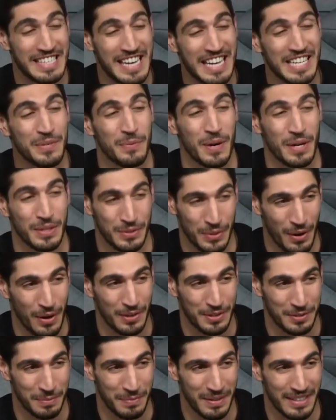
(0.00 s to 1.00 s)
They just want to
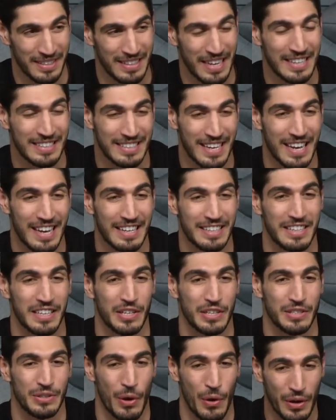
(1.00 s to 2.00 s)
talk to me. They said
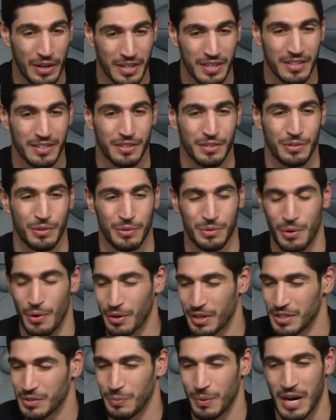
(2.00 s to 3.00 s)
the
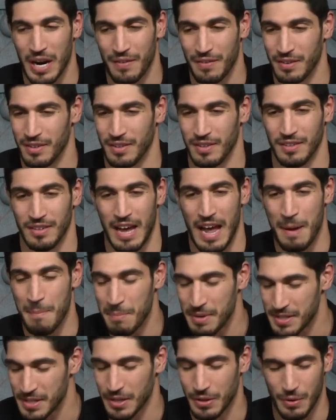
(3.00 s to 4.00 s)
Turkish whatever, the
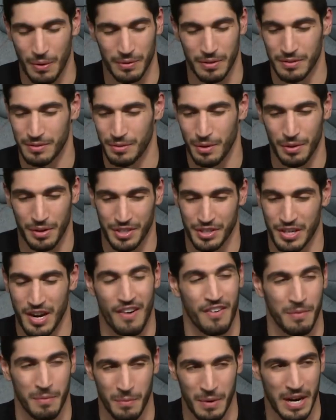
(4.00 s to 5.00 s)
embassy called or Turkish
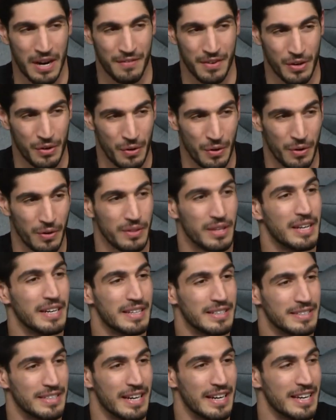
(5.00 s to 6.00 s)
government whatever called,
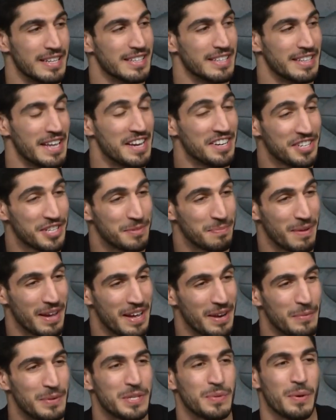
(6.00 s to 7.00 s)
said he's a dangerous
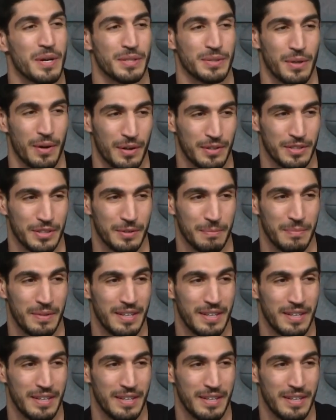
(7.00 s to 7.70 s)
man. We just want to talk to him.